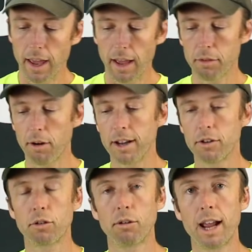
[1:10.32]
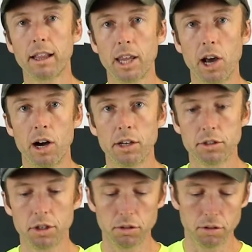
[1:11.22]
and thread it directly
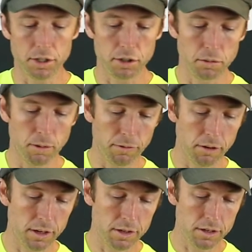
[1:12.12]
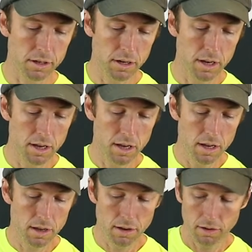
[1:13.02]
onto a tube of grease.
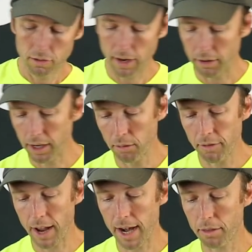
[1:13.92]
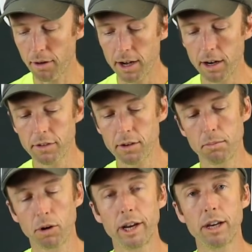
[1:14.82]
So now here we've got it threaded on some
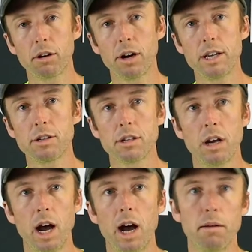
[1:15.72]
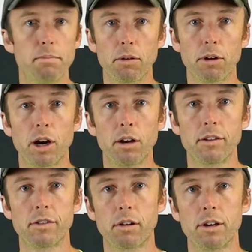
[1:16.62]
marine grease, but
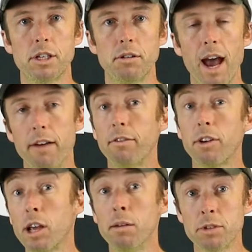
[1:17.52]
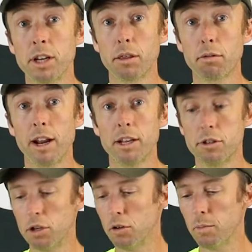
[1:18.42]
regardless of the grease you have, if it comes in a
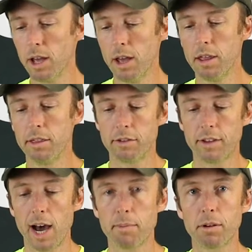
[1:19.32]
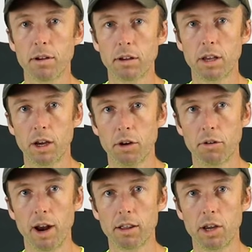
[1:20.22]
threaded tube, this top can go
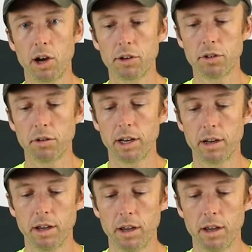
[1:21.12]
directly onto it.